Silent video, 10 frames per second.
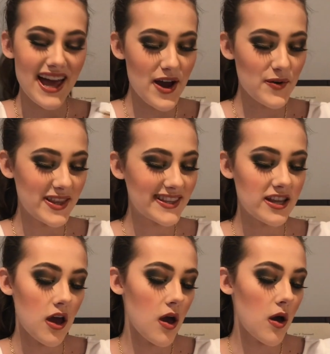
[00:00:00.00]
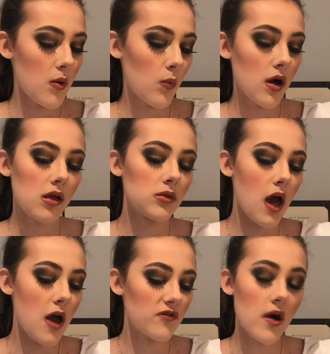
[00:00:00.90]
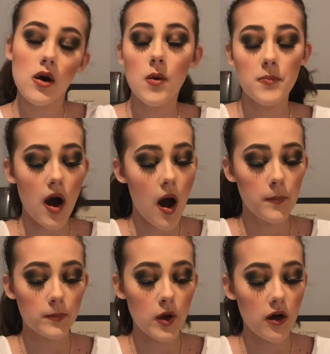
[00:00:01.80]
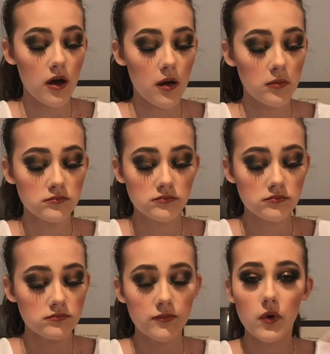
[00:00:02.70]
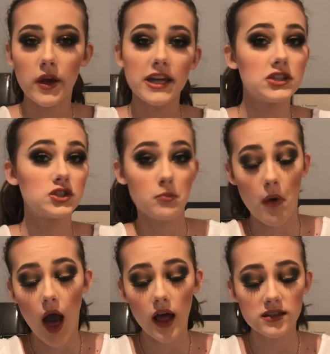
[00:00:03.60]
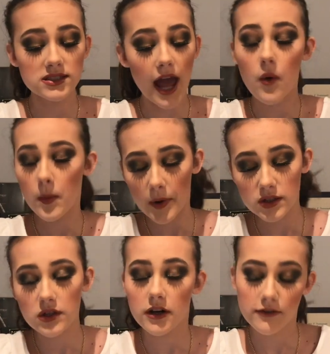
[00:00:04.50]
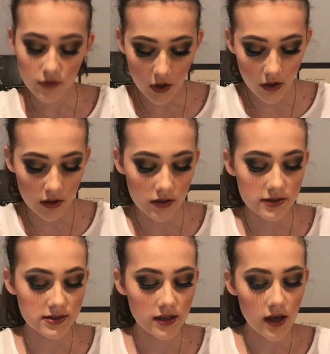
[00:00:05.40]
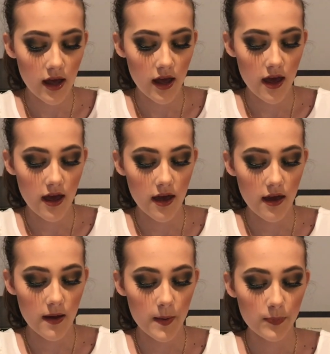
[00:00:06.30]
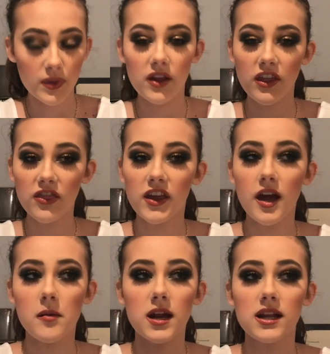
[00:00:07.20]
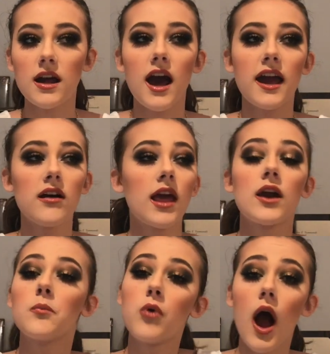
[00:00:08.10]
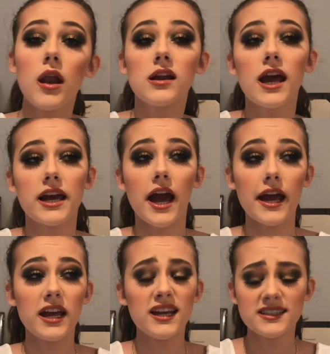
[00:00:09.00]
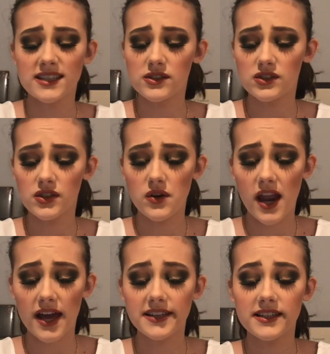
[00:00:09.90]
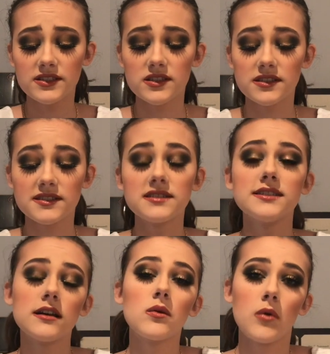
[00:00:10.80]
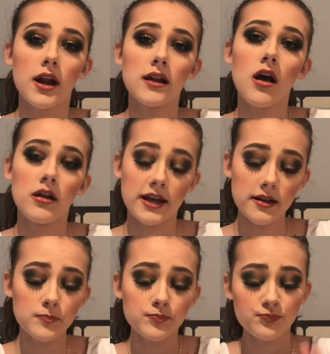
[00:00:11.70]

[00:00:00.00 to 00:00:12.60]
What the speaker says: with the one Funko Pop for each month, Harry Potter, of course. The thing about it, I had like a problem, like I said to you, like it's still rotted on it,